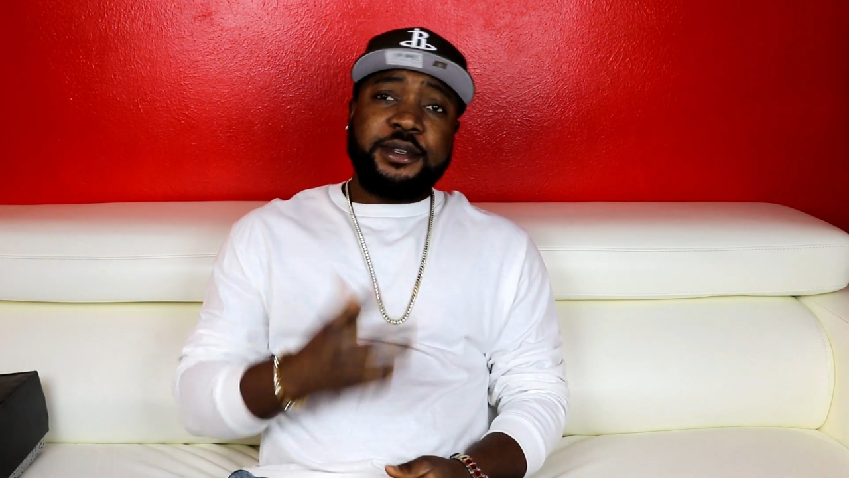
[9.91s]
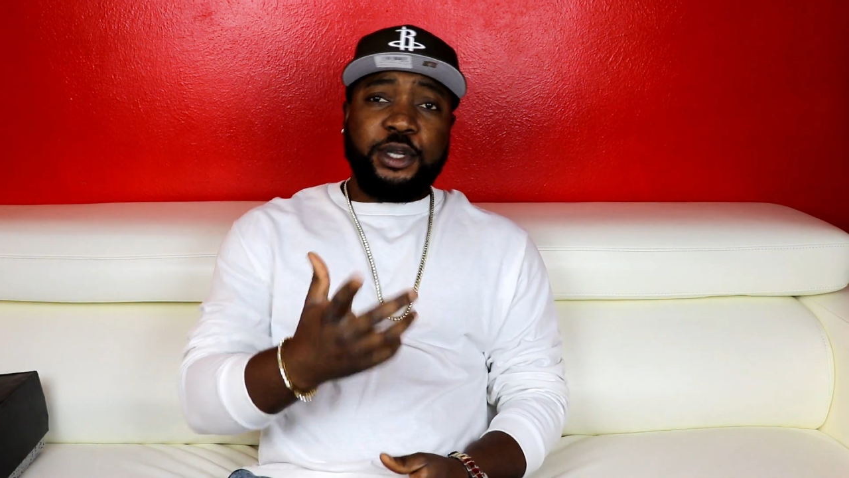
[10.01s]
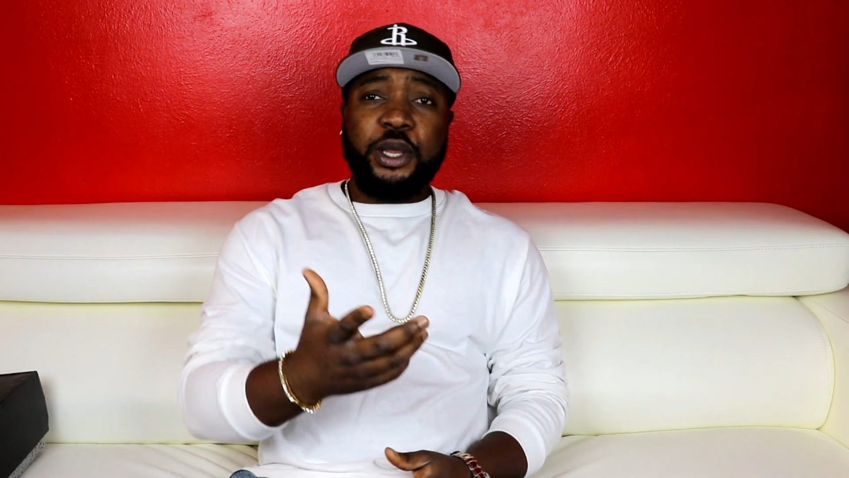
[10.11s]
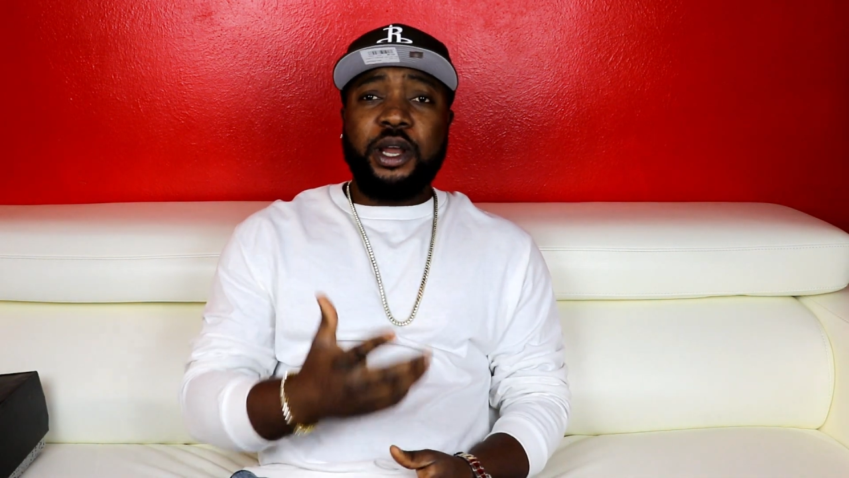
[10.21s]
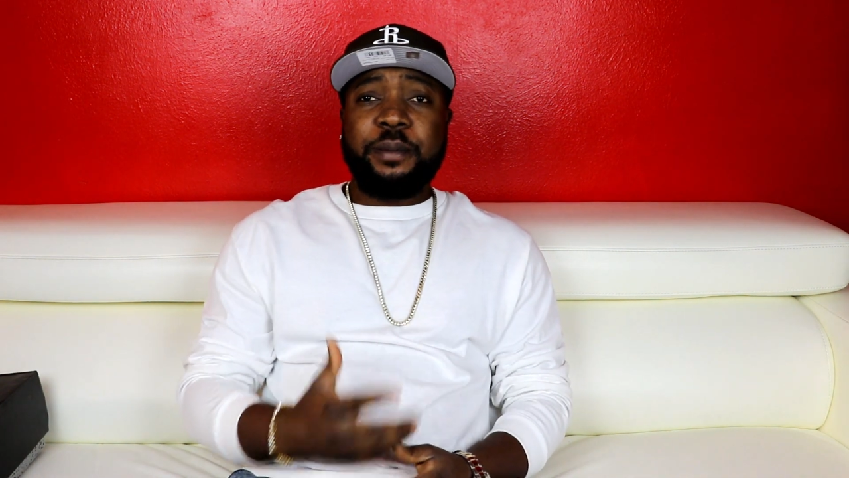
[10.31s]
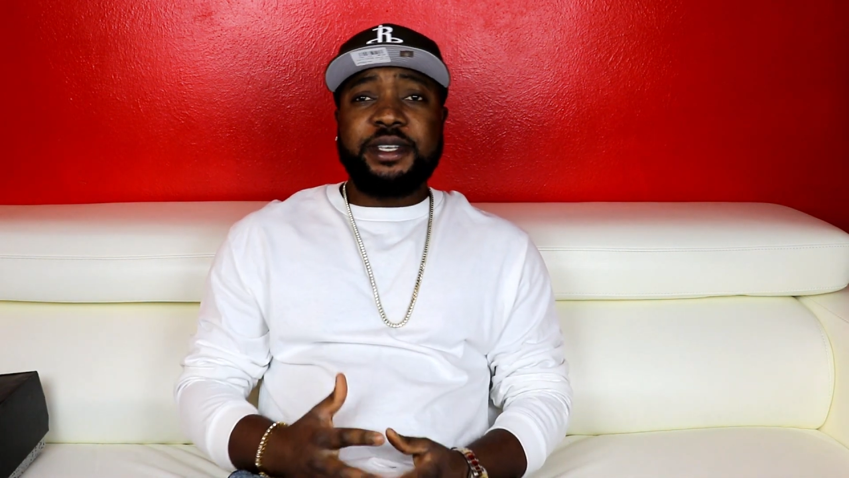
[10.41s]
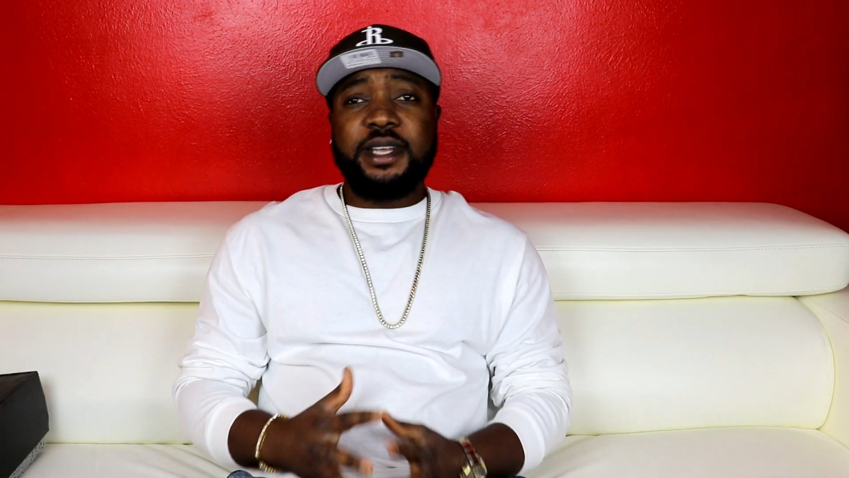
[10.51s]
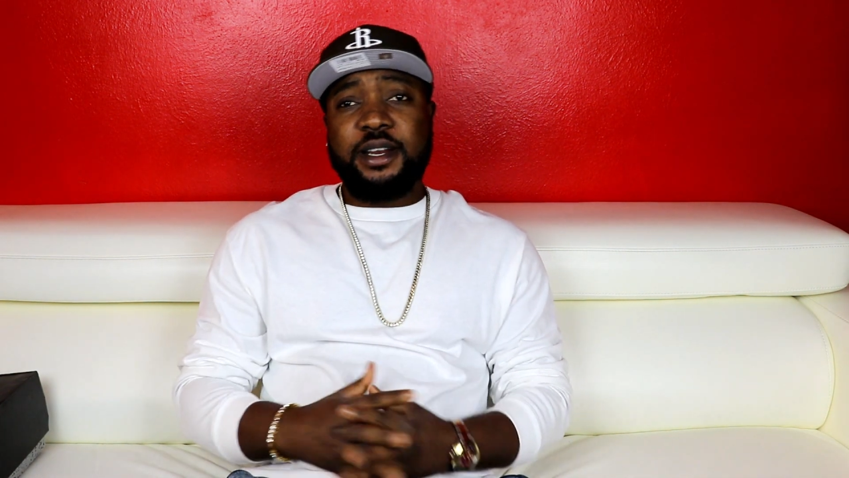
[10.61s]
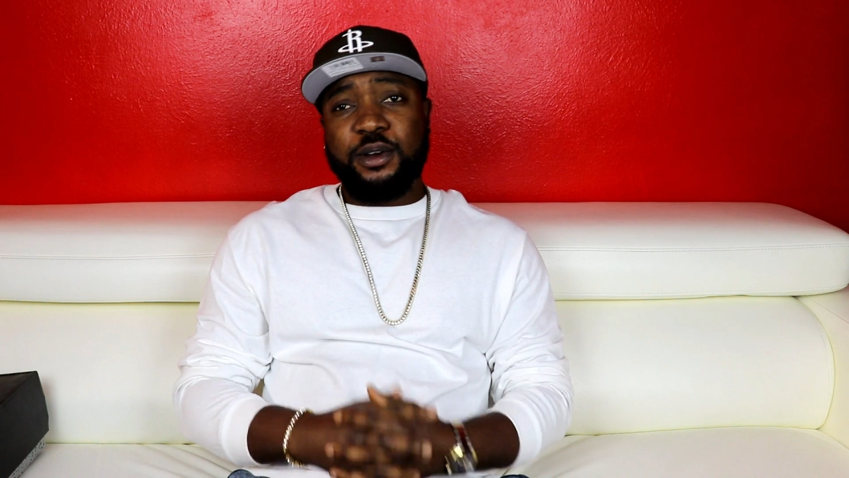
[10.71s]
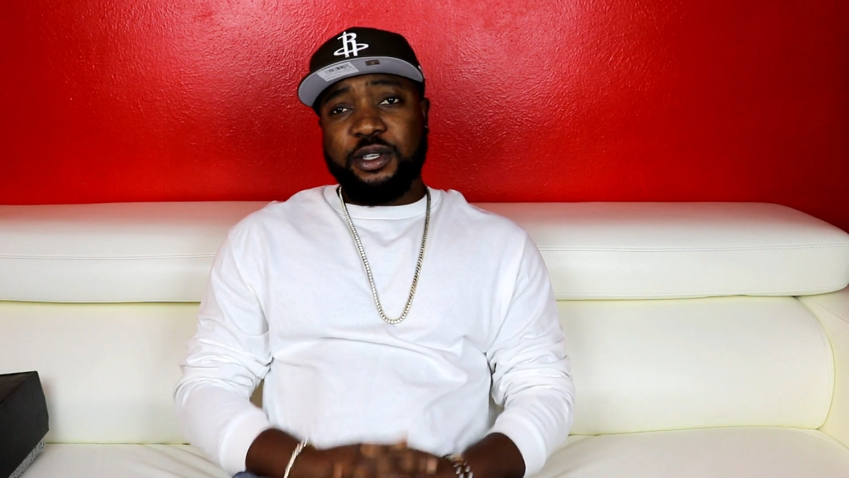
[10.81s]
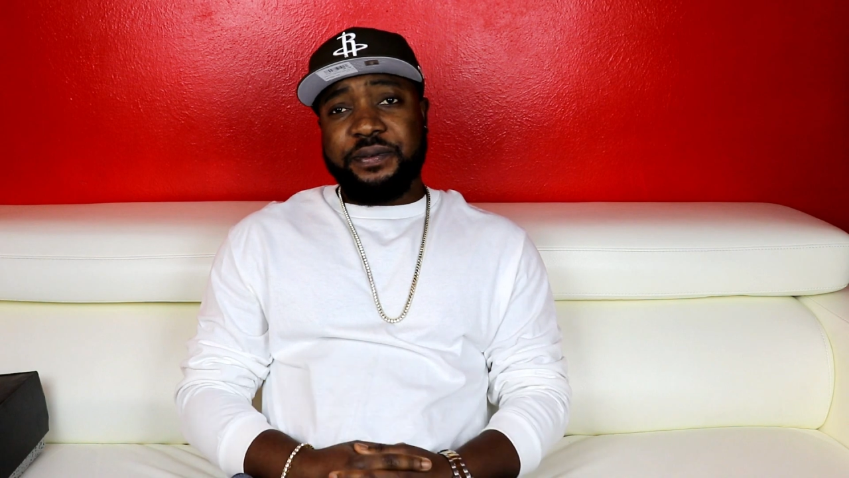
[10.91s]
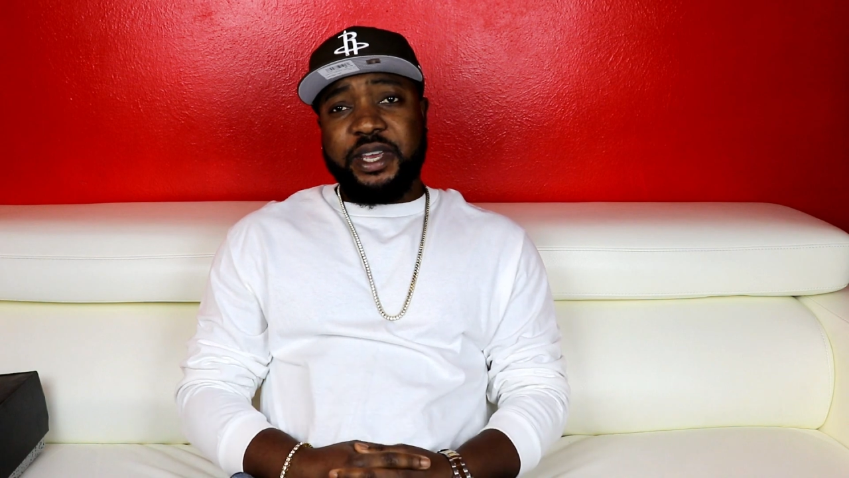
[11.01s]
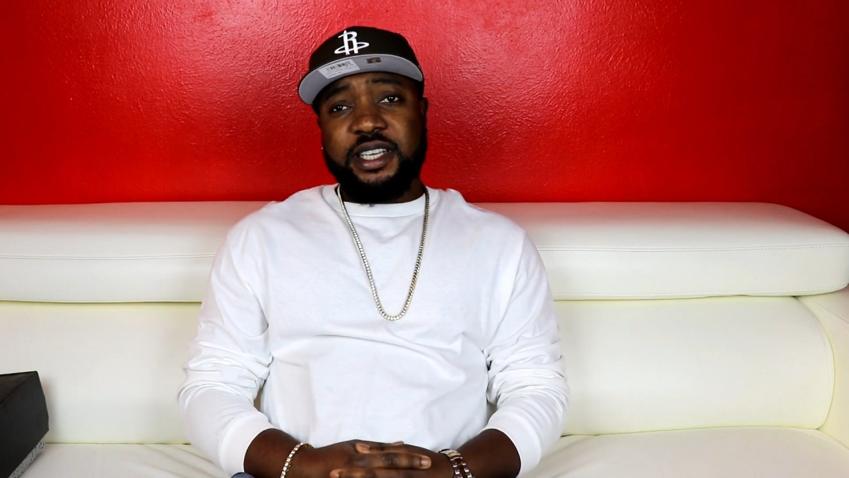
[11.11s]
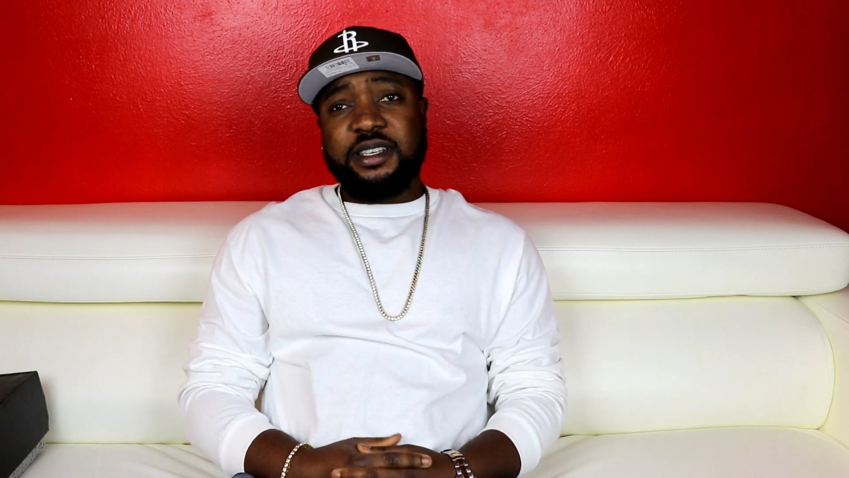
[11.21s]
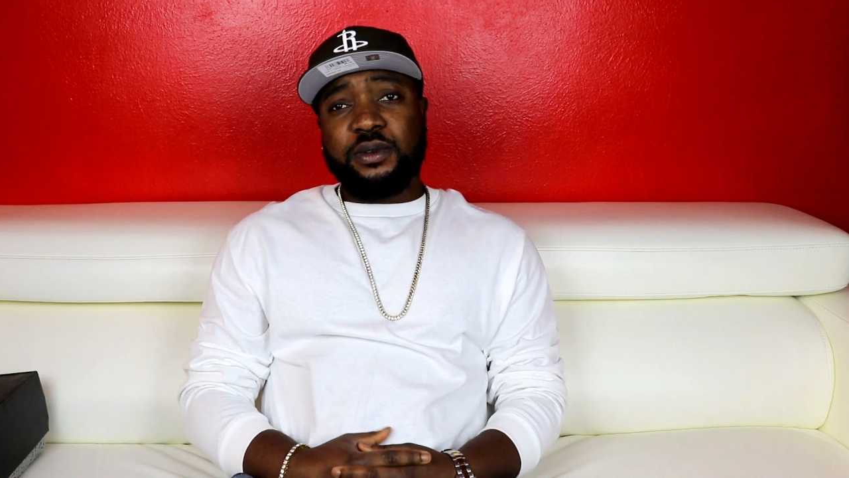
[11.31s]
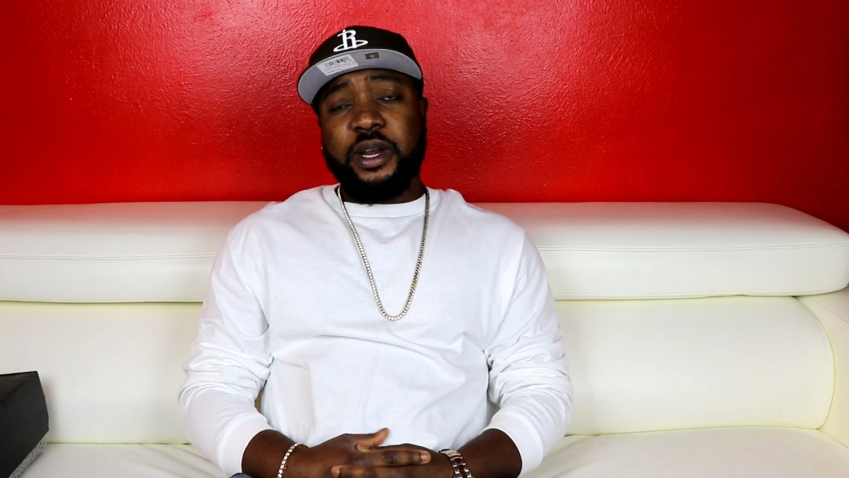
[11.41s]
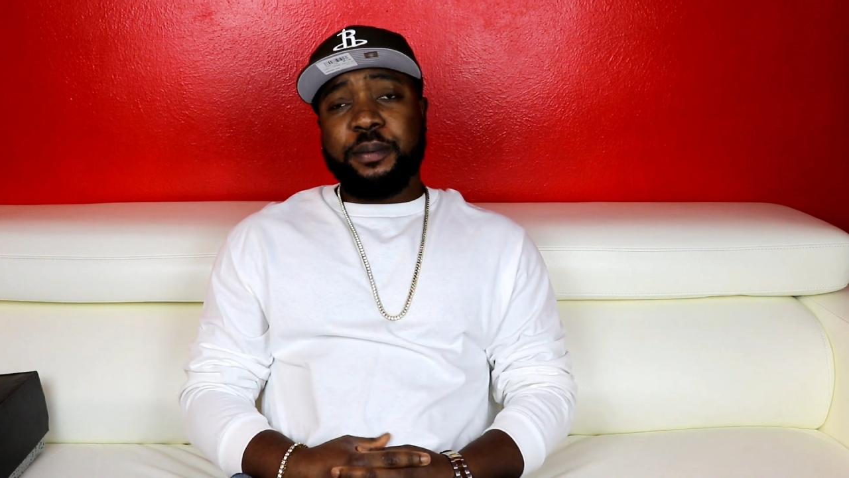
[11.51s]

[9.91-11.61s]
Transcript: so you don't miss any notifications